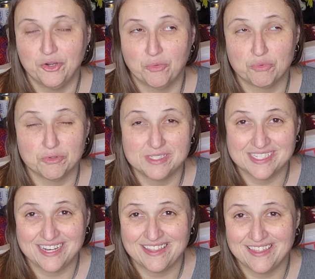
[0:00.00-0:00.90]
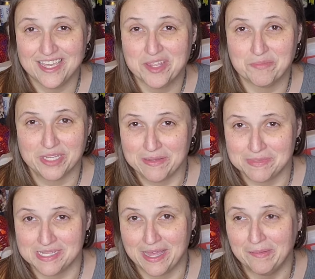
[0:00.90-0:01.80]
ruins anything and
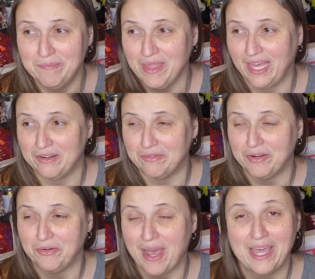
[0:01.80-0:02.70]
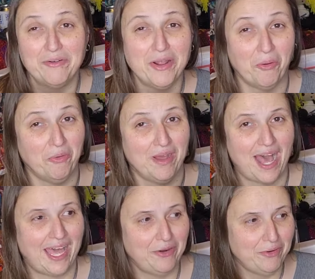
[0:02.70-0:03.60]
blames them. I don't know. I don't know.
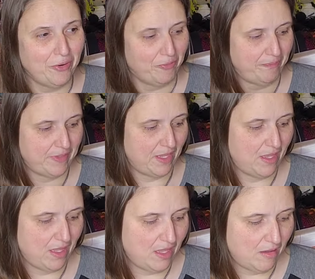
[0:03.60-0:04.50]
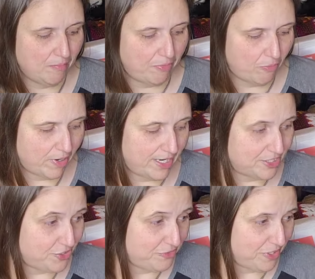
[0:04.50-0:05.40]
I don't know. But what I
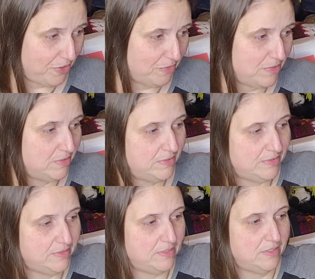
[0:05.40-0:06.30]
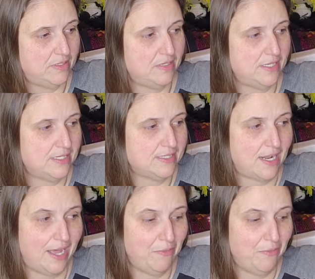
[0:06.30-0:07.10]
do know is that I